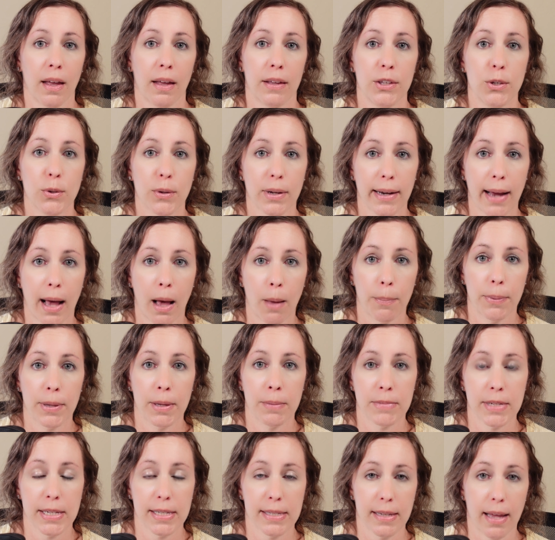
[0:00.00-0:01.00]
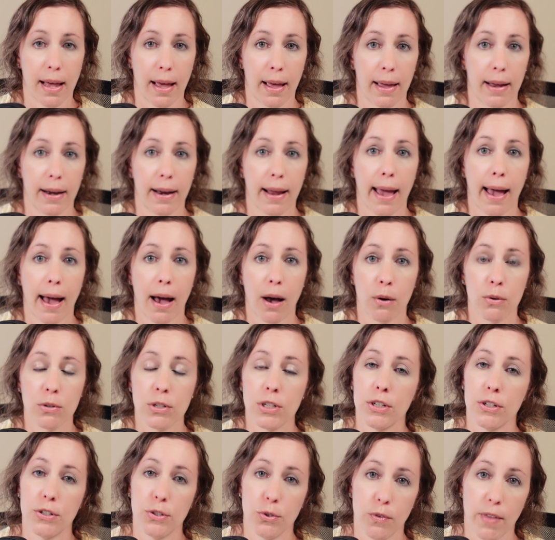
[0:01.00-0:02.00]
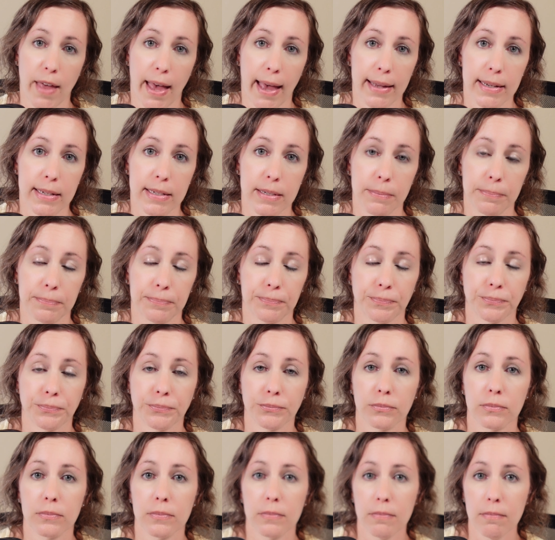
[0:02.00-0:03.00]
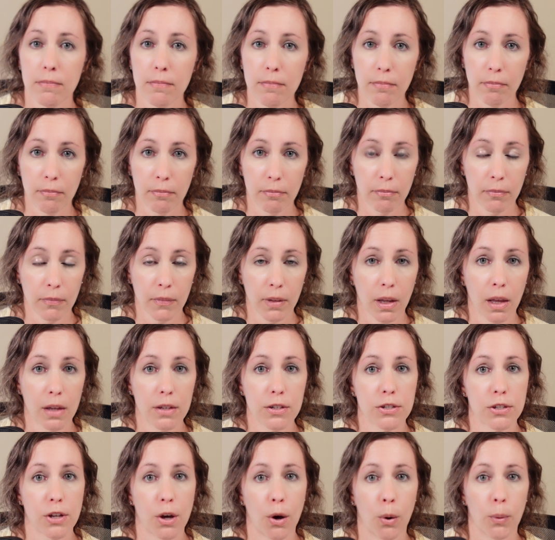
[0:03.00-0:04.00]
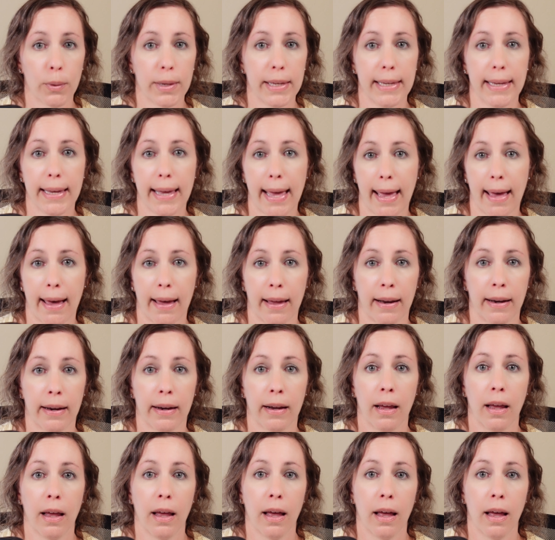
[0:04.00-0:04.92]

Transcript: you can help him decide how to do that. So he can